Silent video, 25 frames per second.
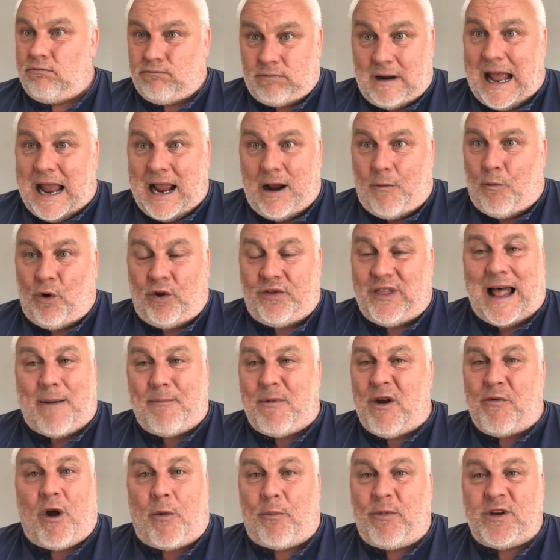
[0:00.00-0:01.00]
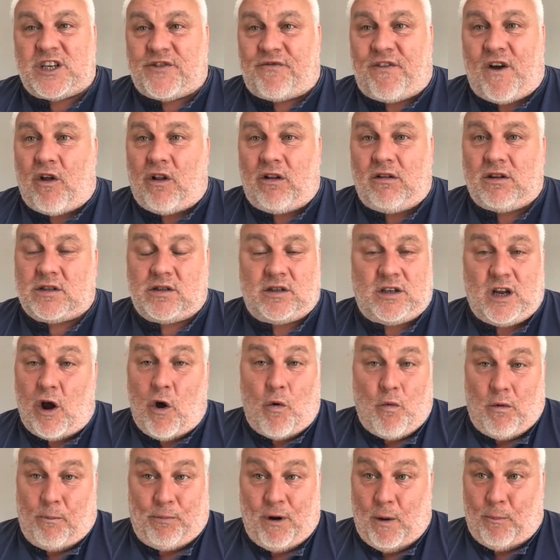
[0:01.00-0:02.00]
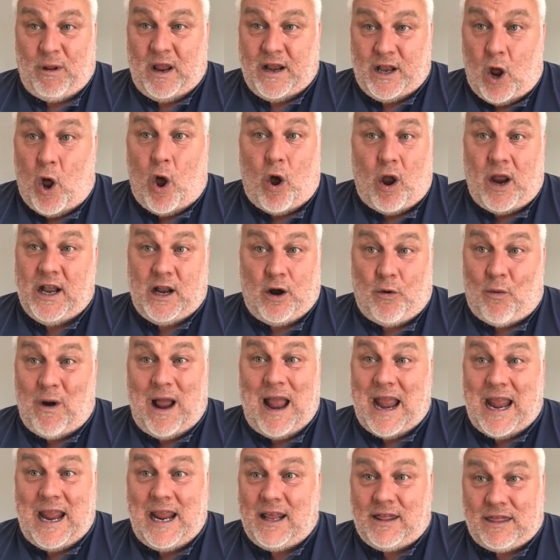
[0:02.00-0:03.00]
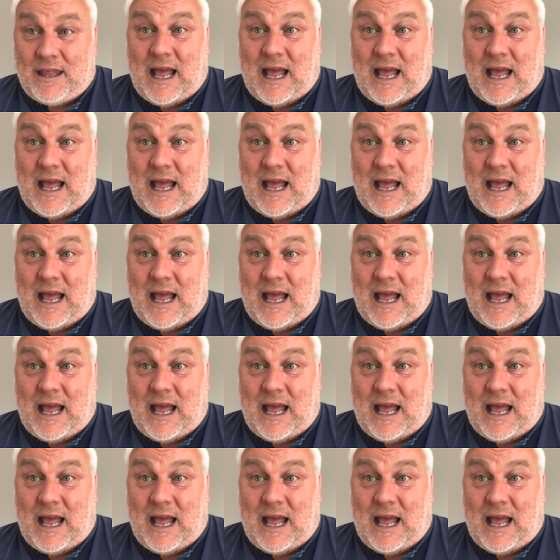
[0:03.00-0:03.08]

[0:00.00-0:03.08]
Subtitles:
right, will that be Robert's fault? No, probably not, in a way.